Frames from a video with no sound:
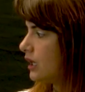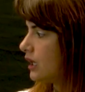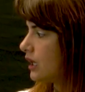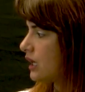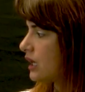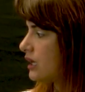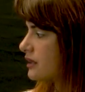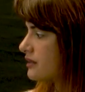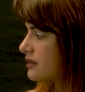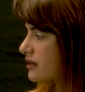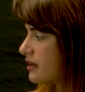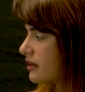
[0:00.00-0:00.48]

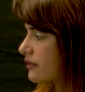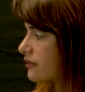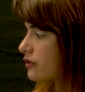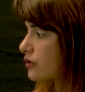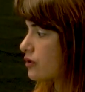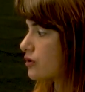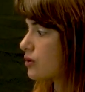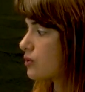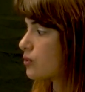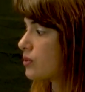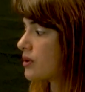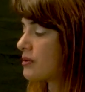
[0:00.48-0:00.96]
And
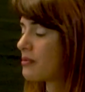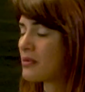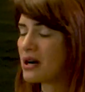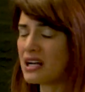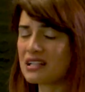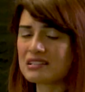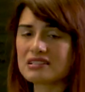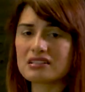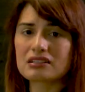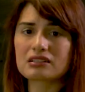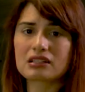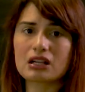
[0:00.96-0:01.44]
therefore, we
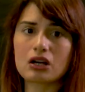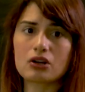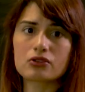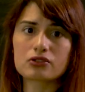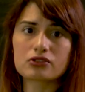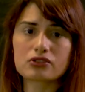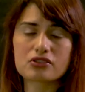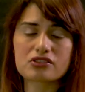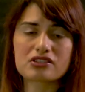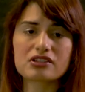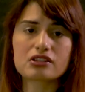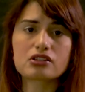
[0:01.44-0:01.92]
might
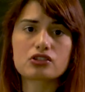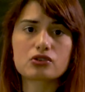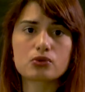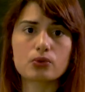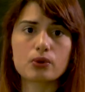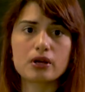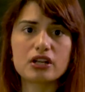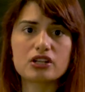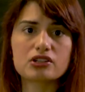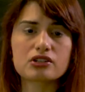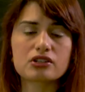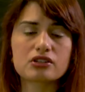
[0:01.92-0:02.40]
encounter
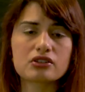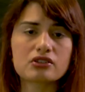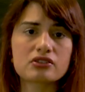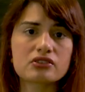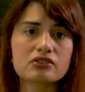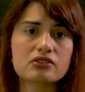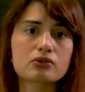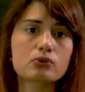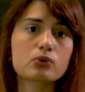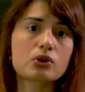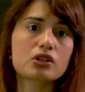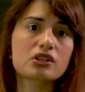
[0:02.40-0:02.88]

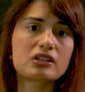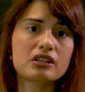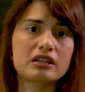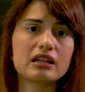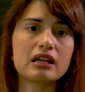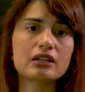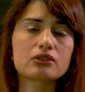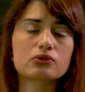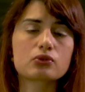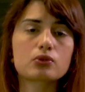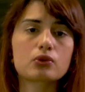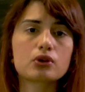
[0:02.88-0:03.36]
situations where the
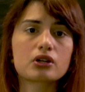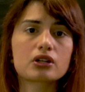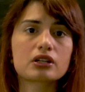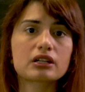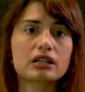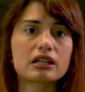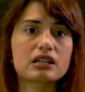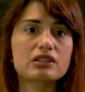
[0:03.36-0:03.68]
network